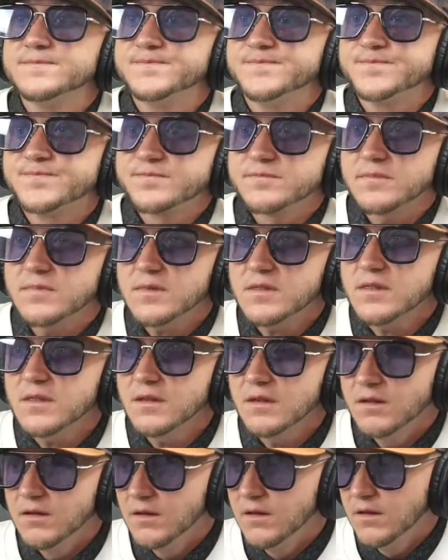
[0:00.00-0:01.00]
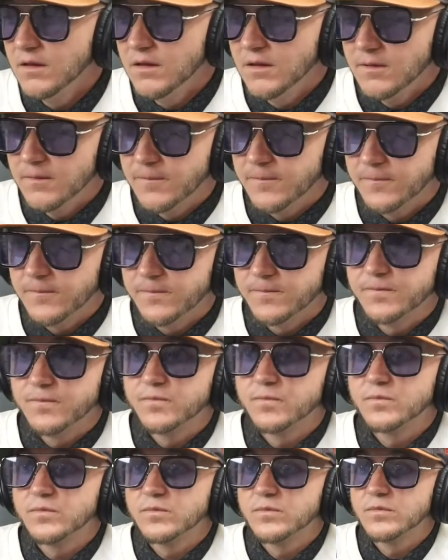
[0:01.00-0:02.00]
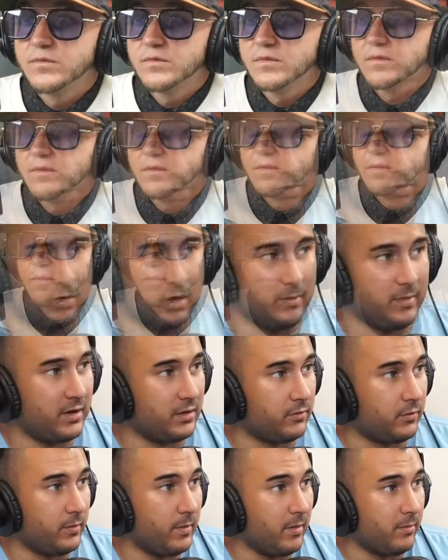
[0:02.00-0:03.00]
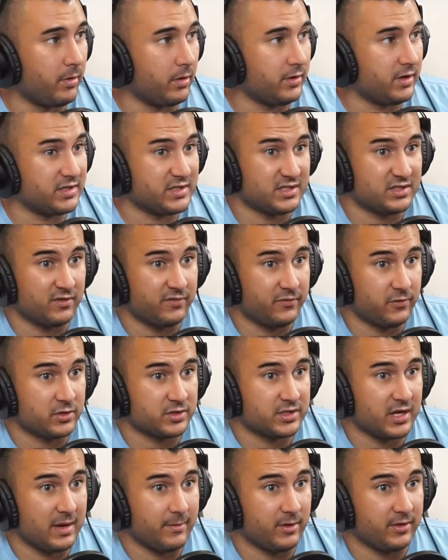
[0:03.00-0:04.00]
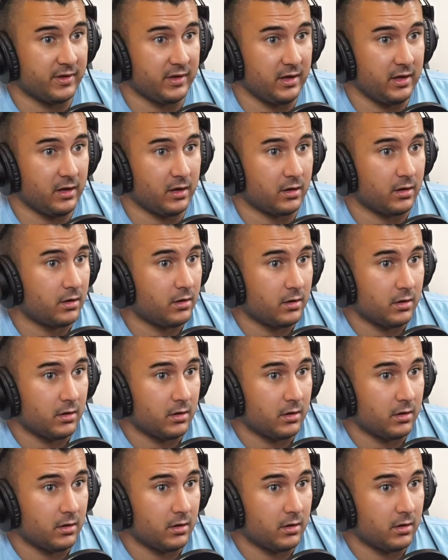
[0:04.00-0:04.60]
in a way, like just other players need to step it up? I mean, remember, this is the first game of the year.